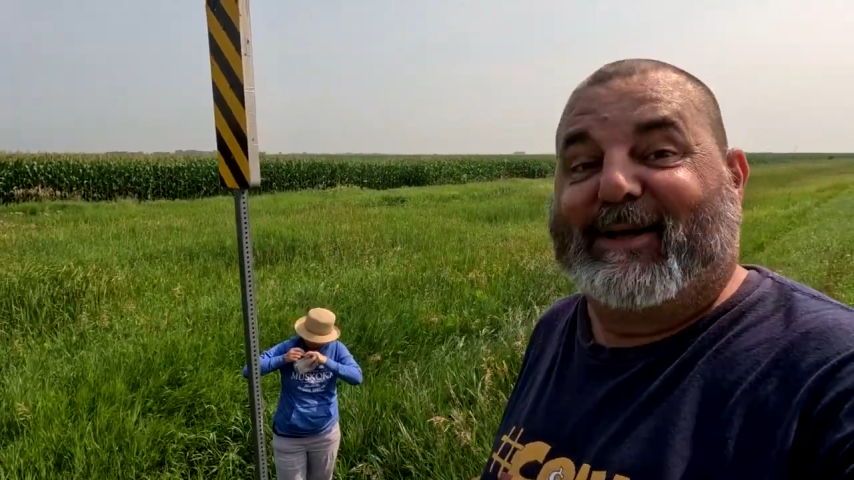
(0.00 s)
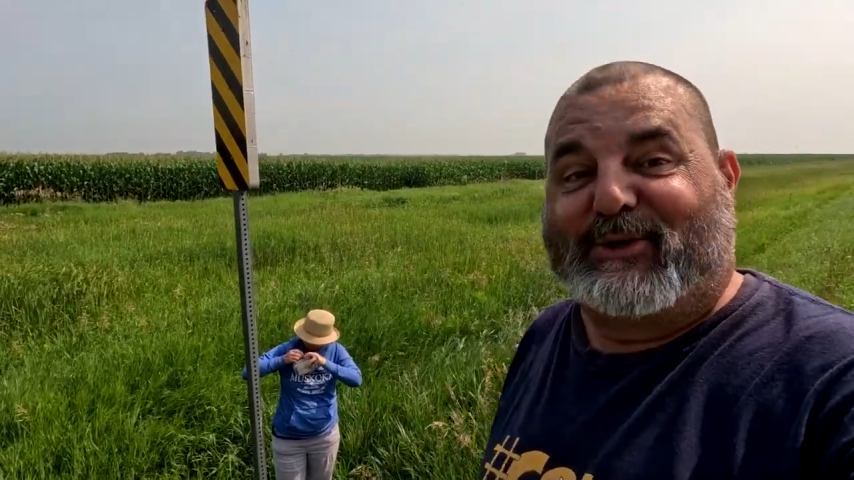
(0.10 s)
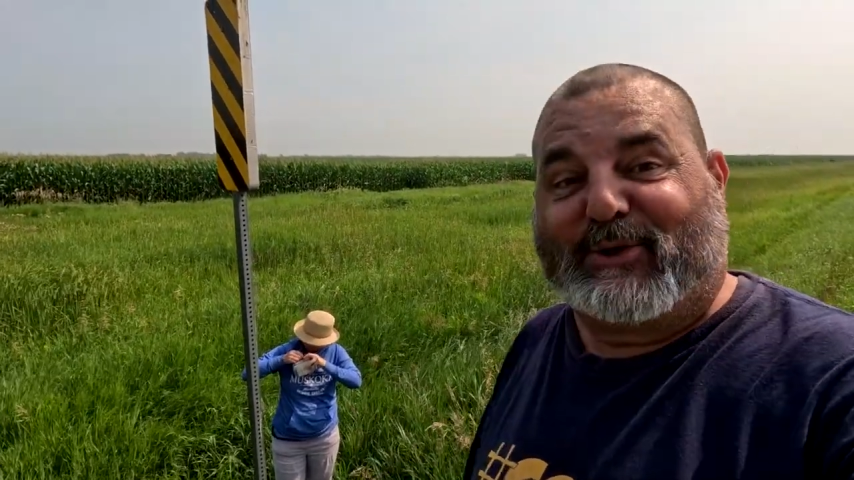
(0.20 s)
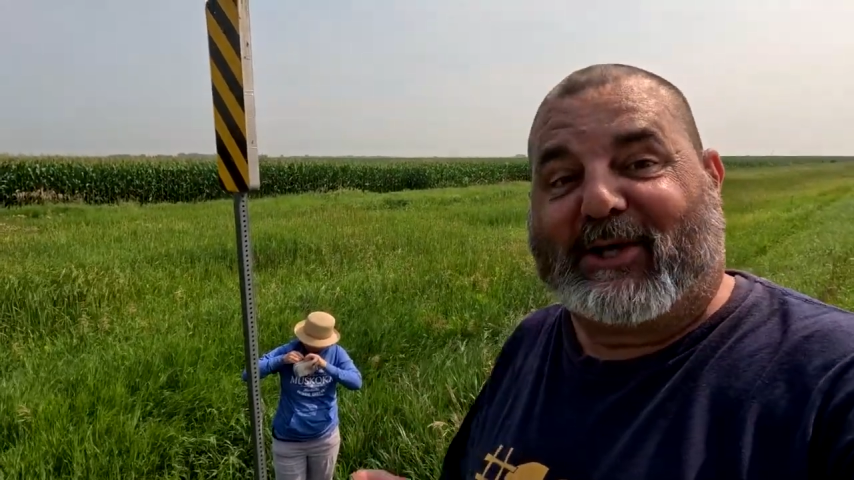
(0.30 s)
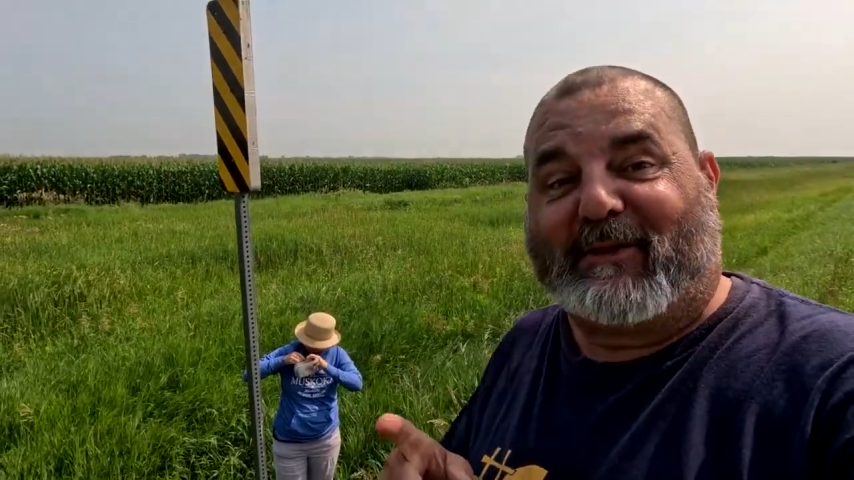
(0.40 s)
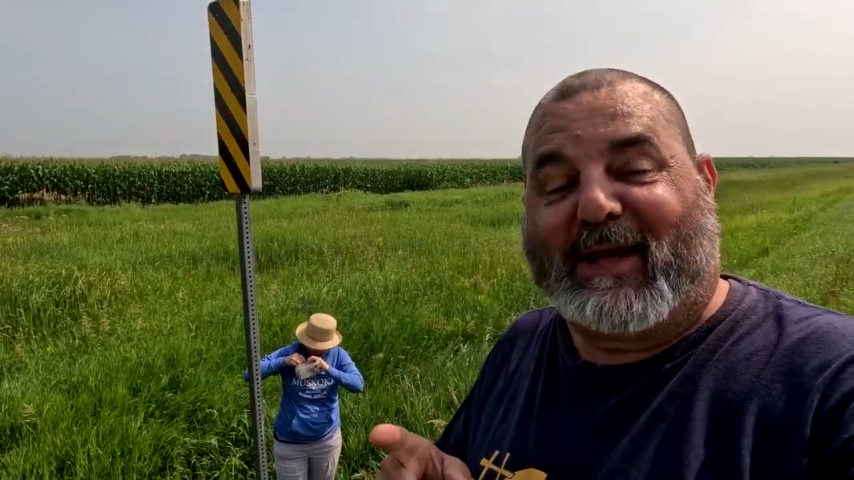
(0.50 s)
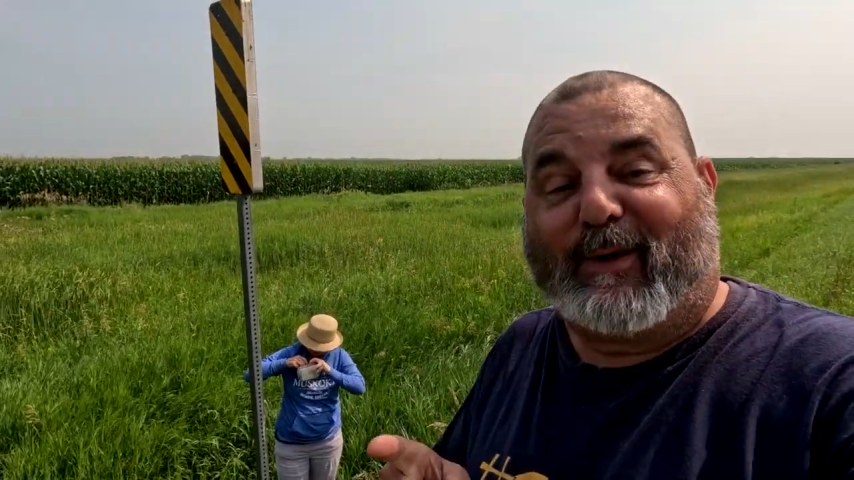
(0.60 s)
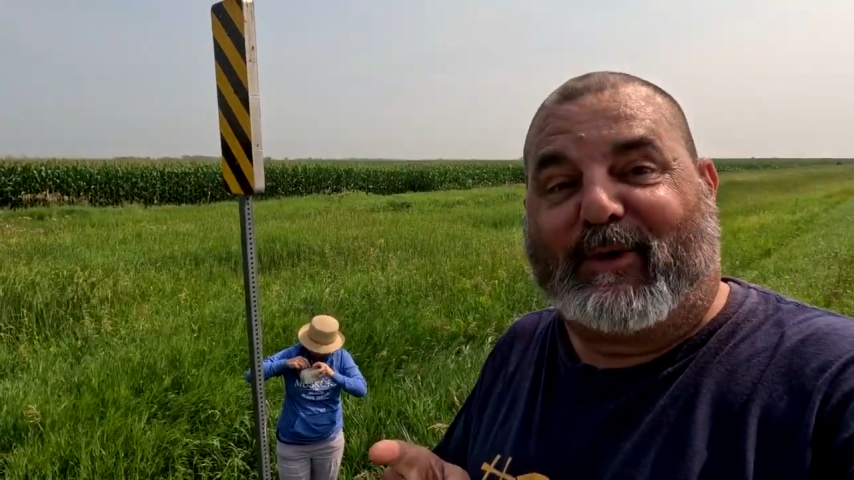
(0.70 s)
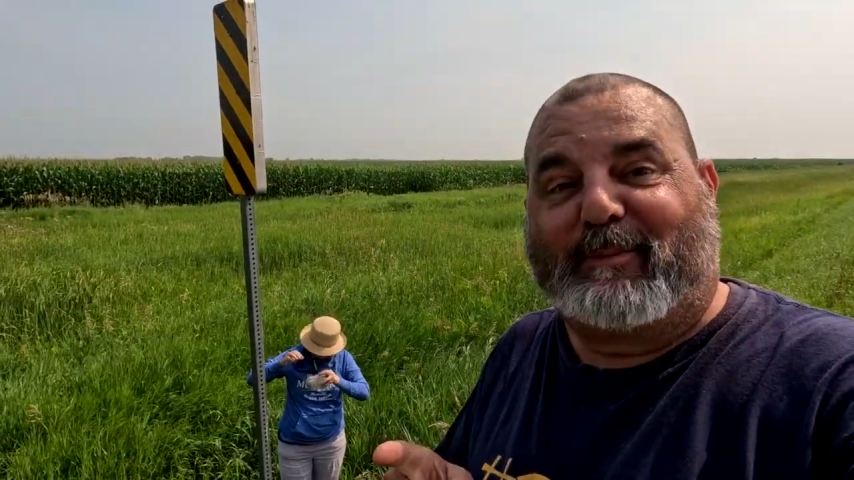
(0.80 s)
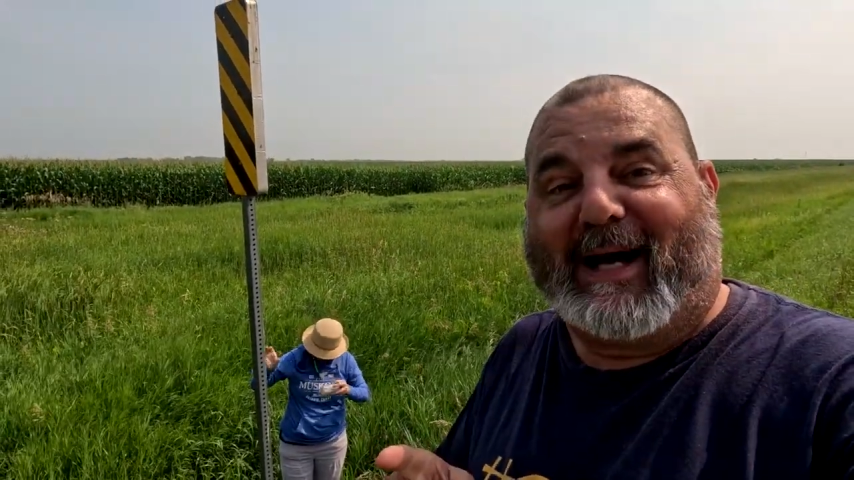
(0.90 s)
She'll get that
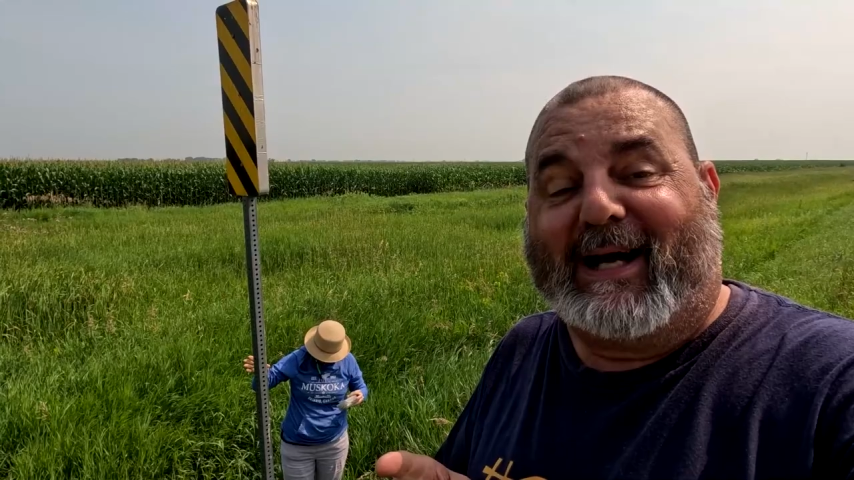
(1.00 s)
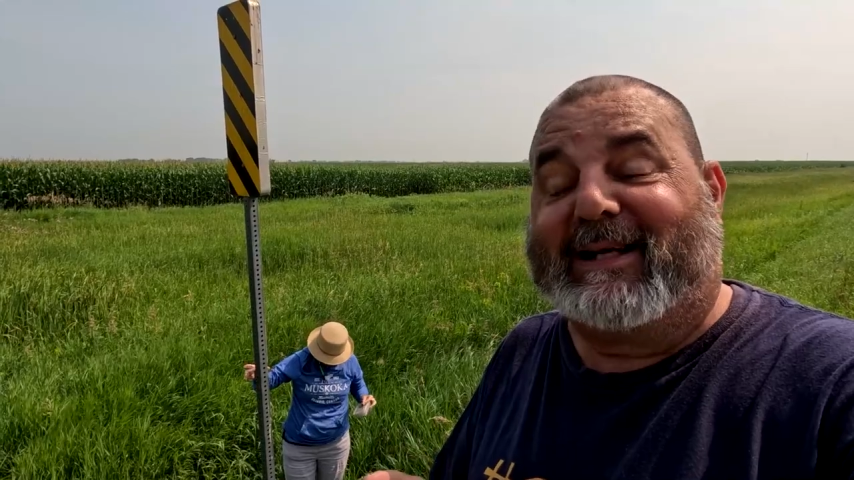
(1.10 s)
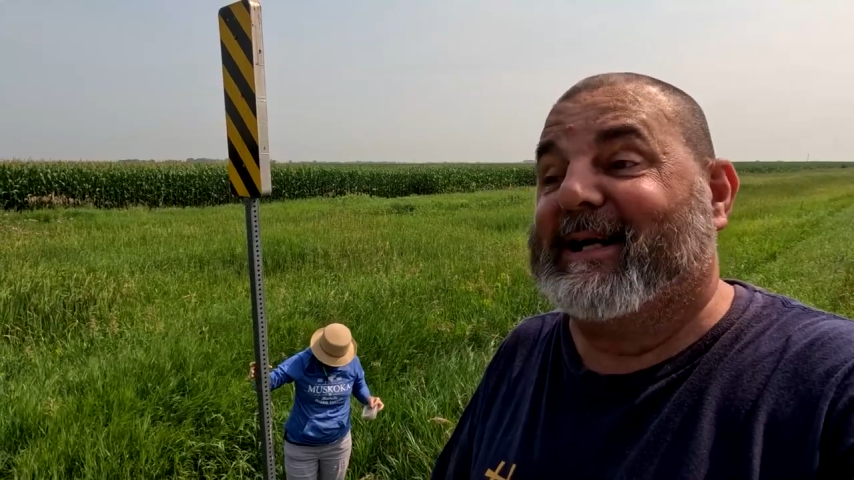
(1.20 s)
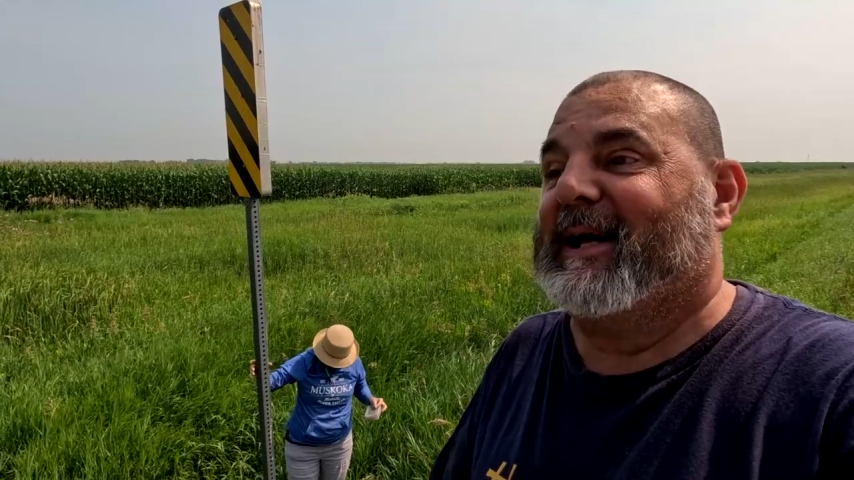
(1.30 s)
one back